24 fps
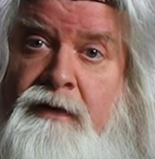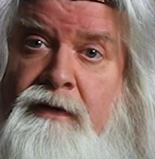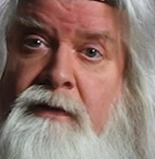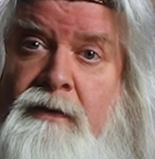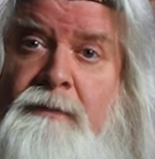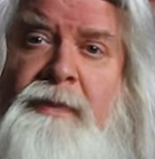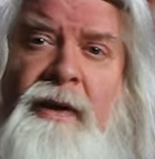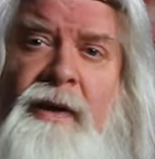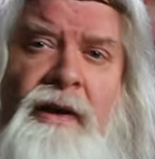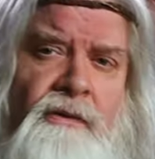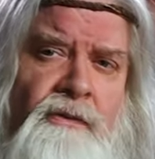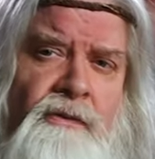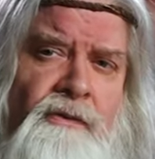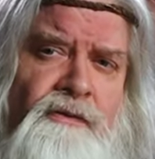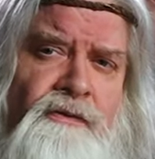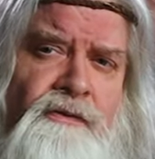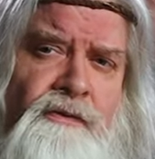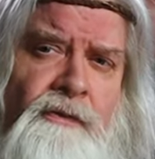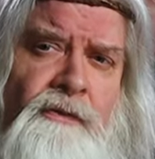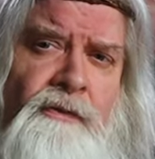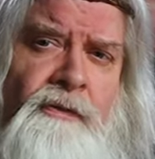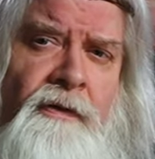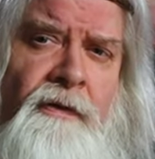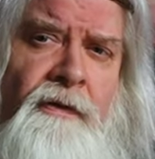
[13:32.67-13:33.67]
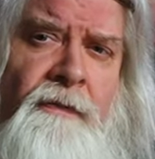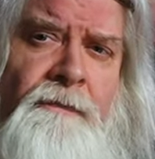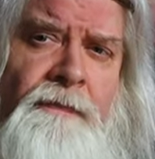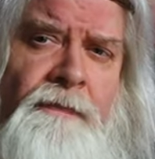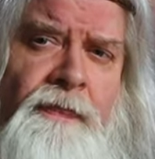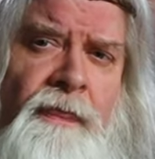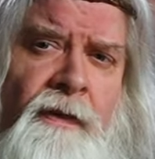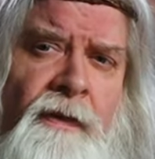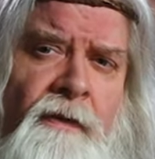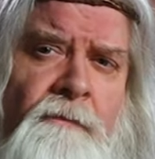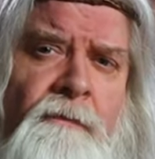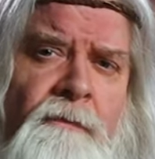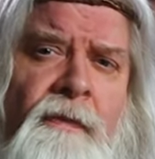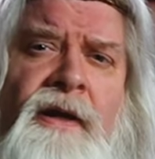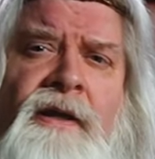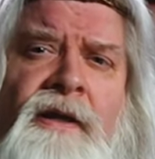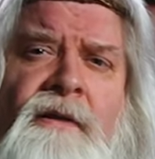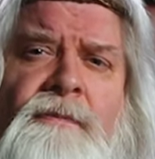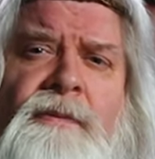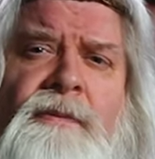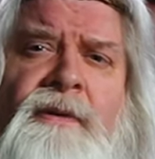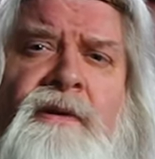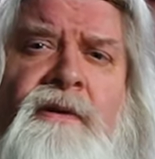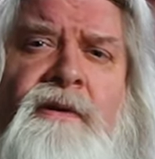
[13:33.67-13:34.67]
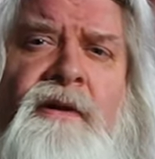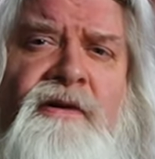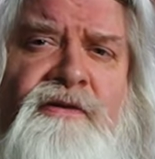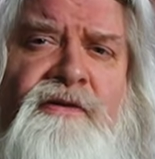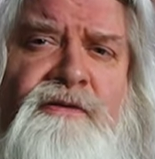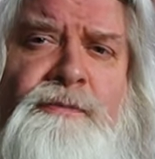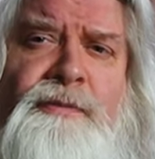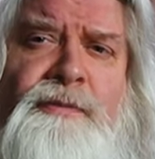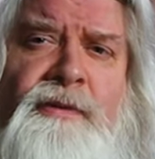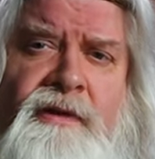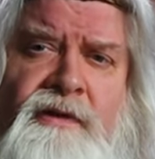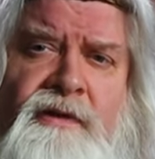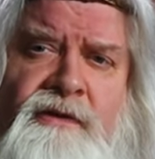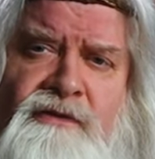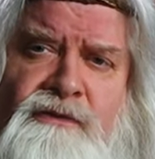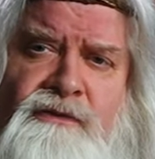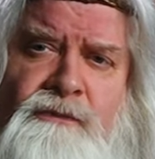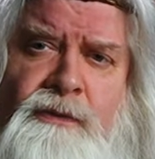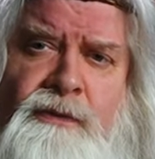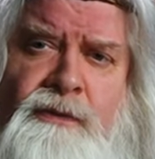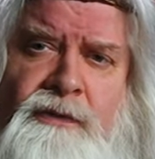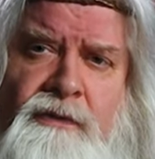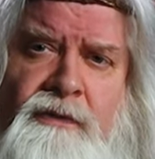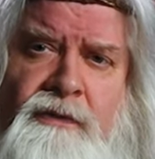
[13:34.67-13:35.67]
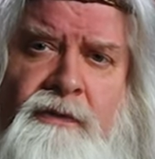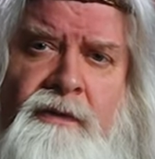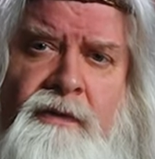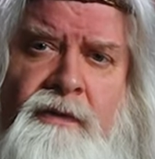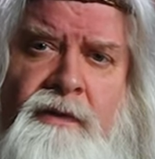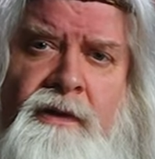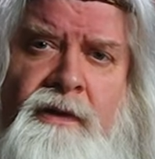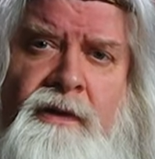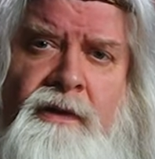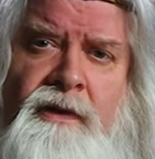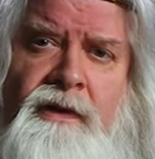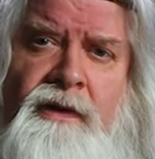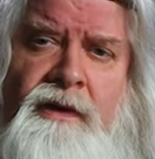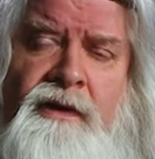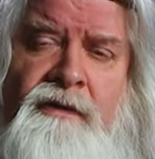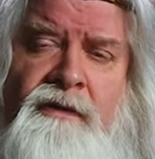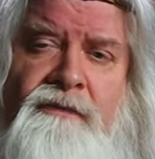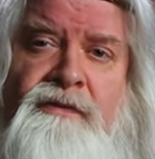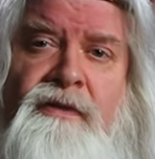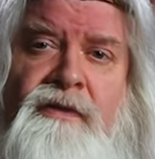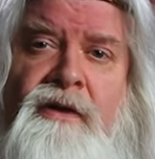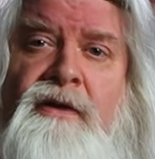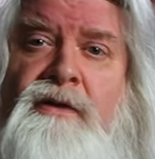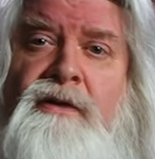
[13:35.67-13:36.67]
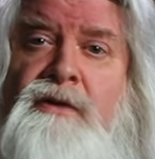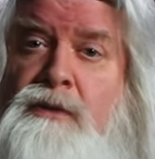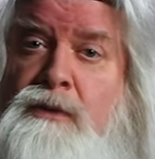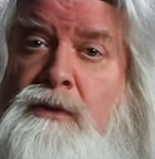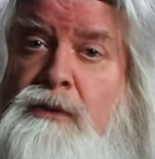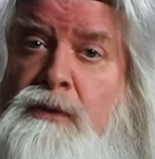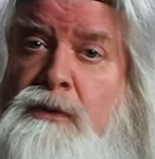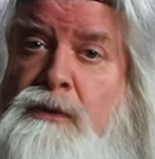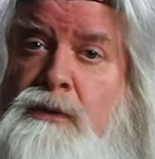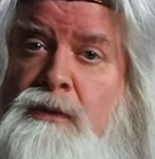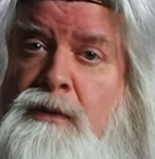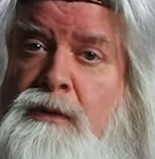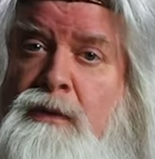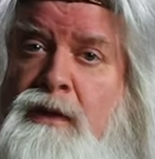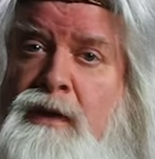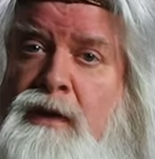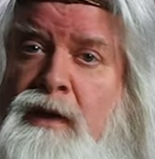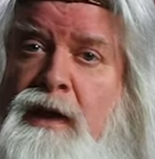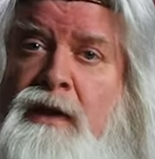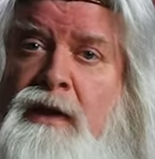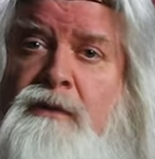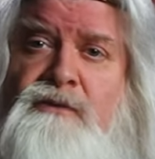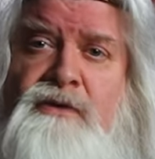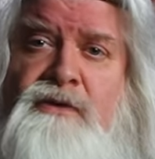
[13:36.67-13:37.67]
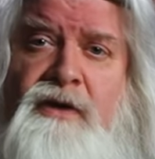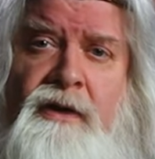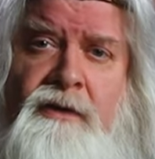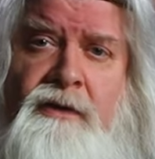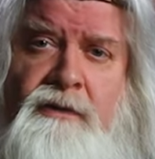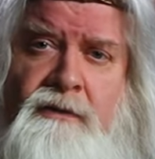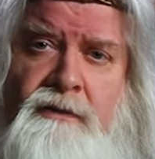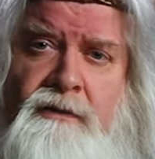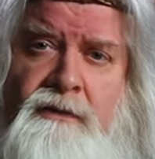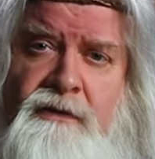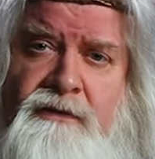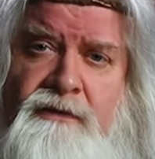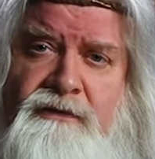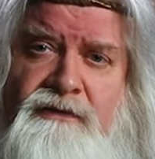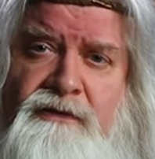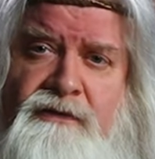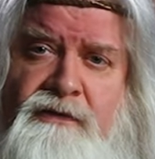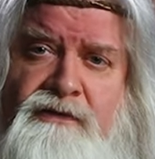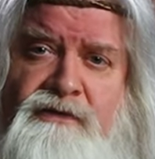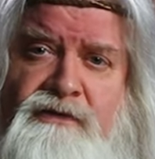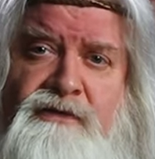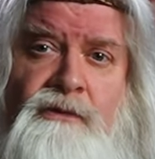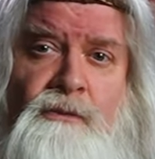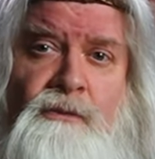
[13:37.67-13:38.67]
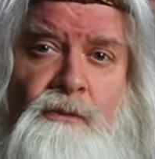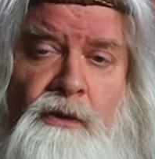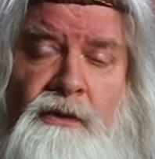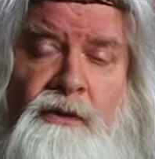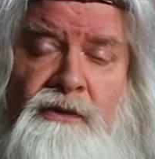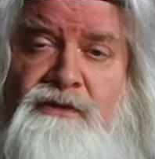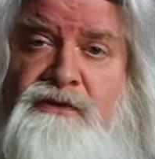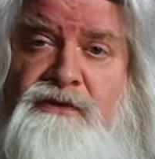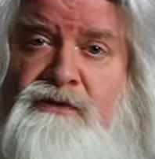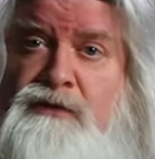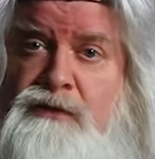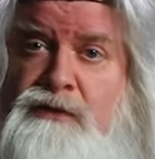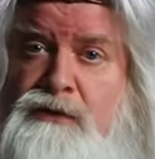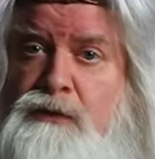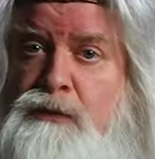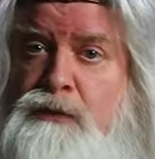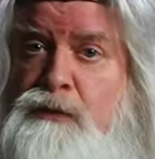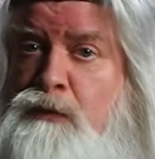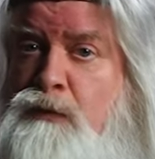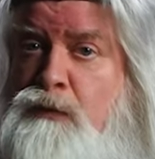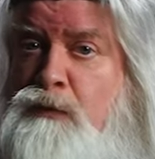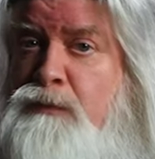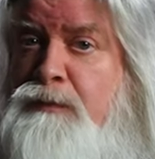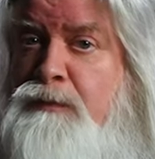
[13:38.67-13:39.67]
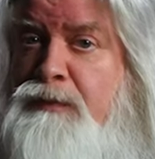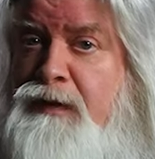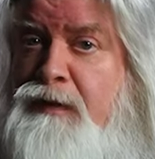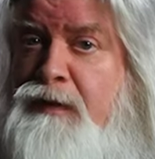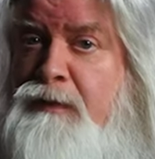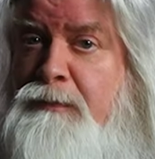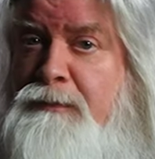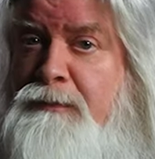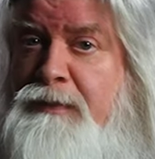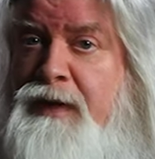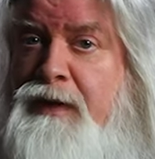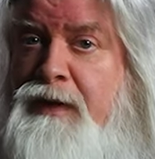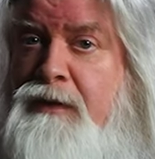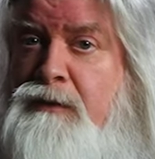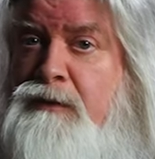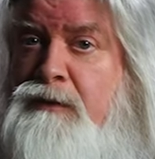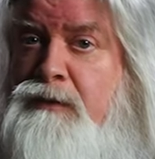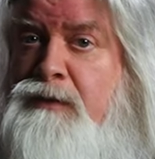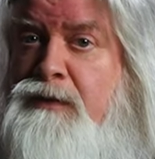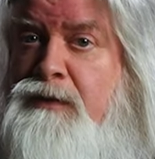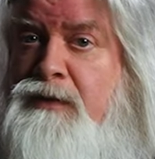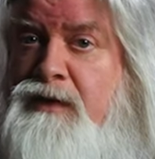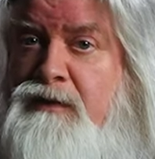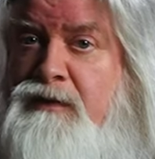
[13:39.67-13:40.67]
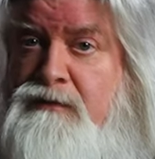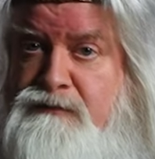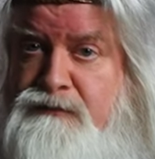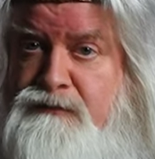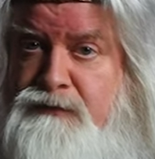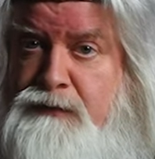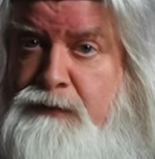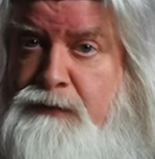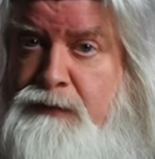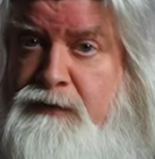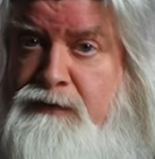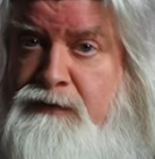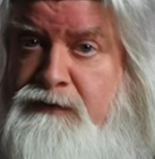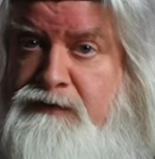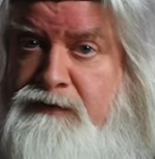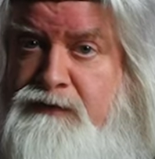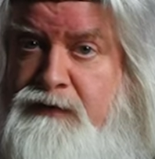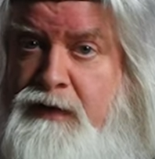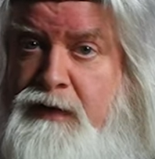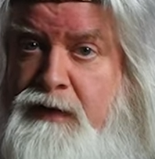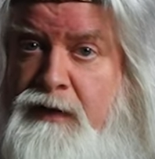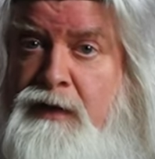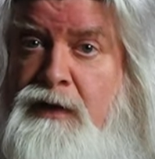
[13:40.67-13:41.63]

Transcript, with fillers: The powerful might be less pleased with her if they knew how tirelessly she works to curb their power and influence,